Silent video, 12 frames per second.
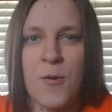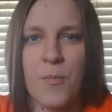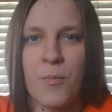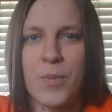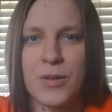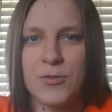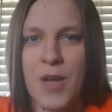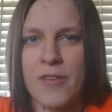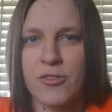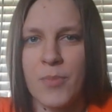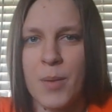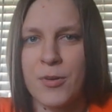But you
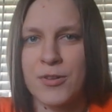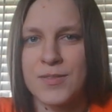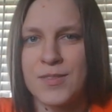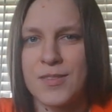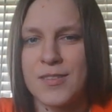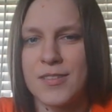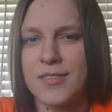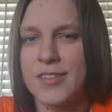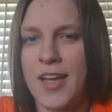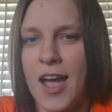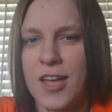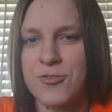have to remember,
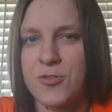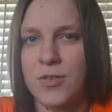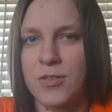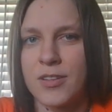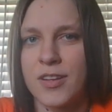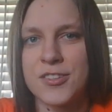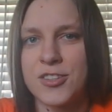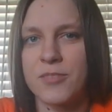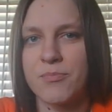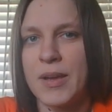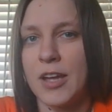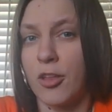the astral is
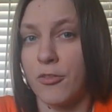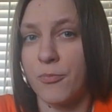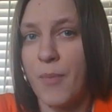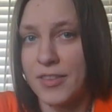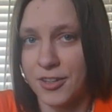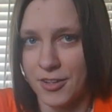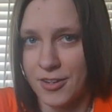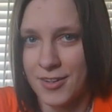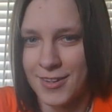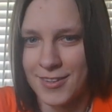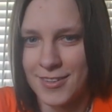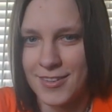not made out of matter.
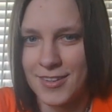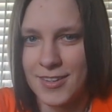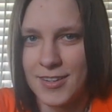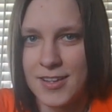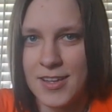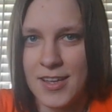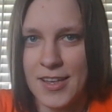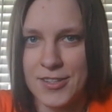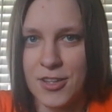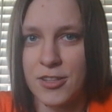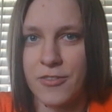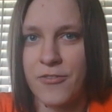
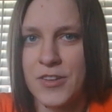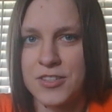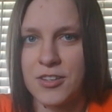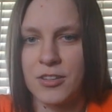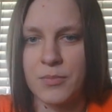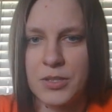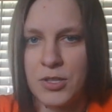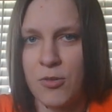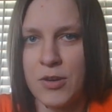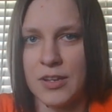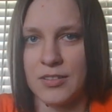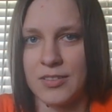It's not the physical
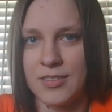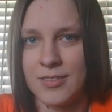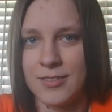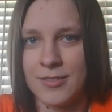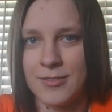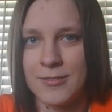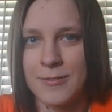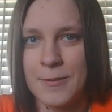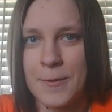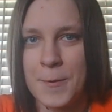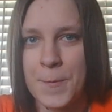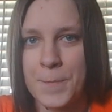material.
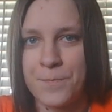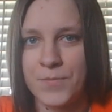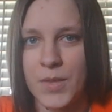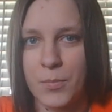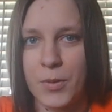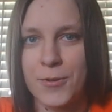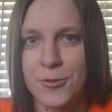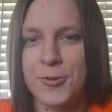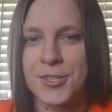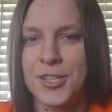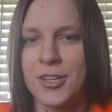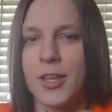But you're
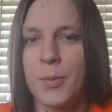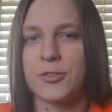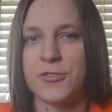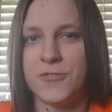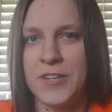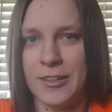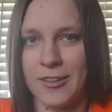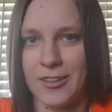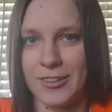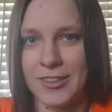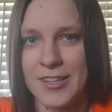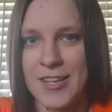still able to feel it
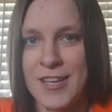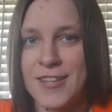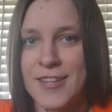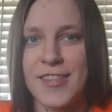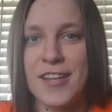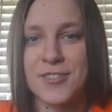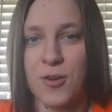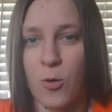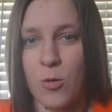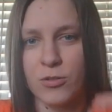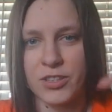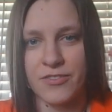all. That's a
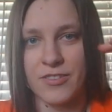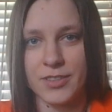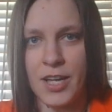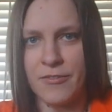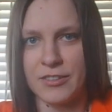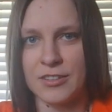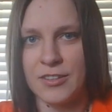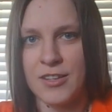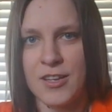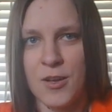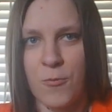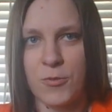whole different level.
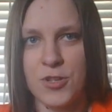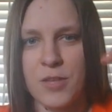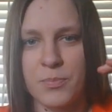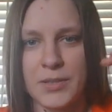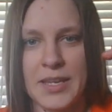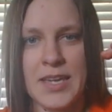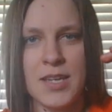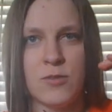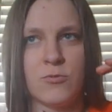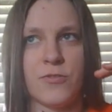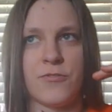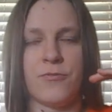We're not
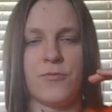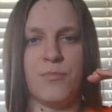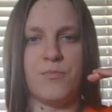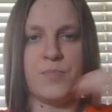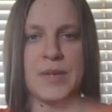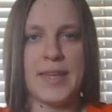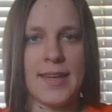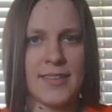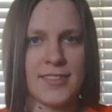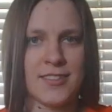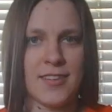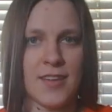playing with
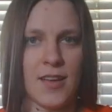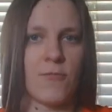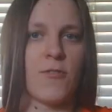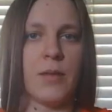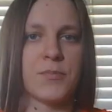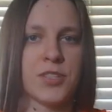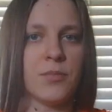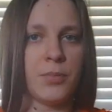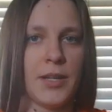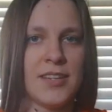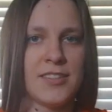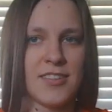beings, realms and
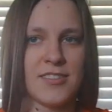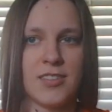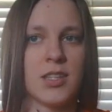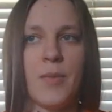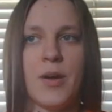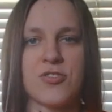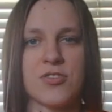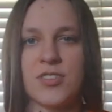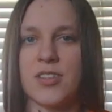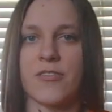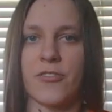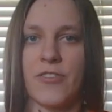places and dimensions
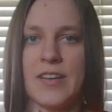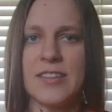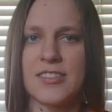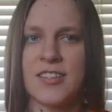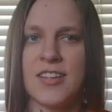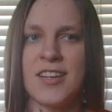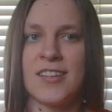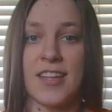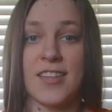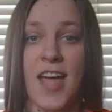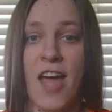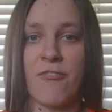and different things
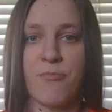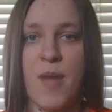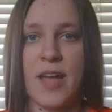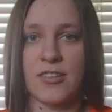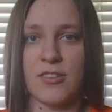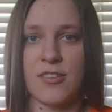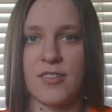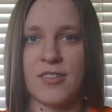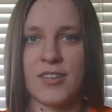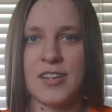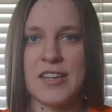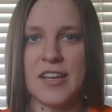that have matter.
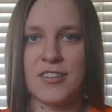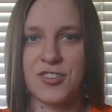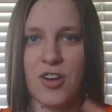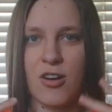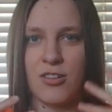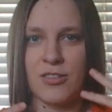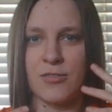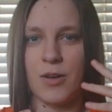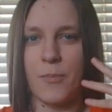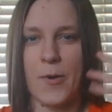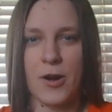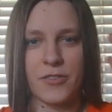It's all
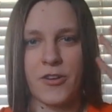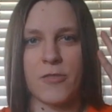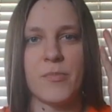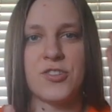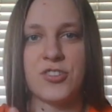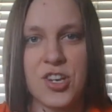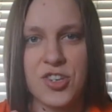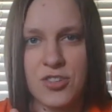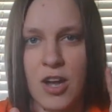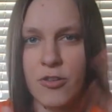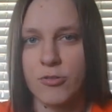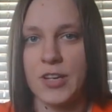part of our imagination,
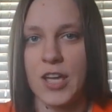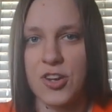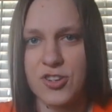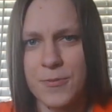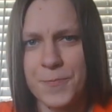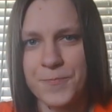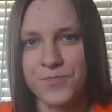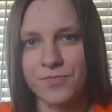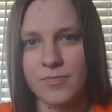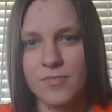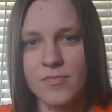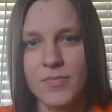our creation,
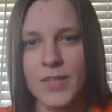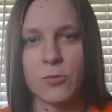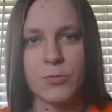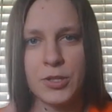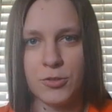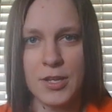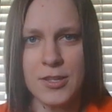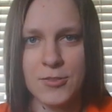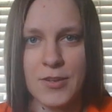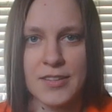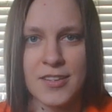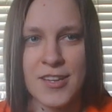and we tune
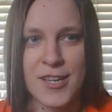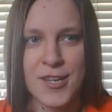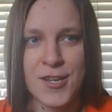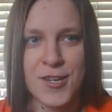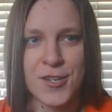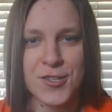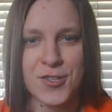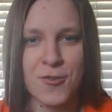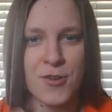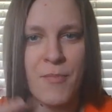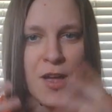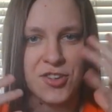into it. So
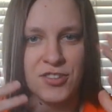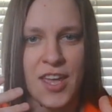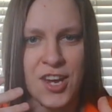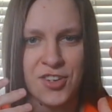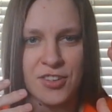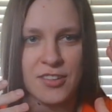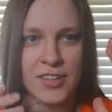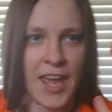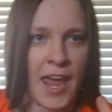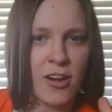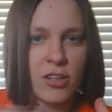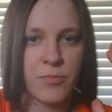imagination
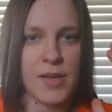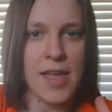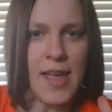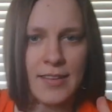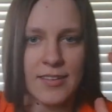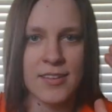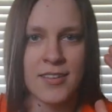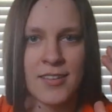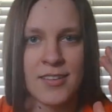cannot be hit.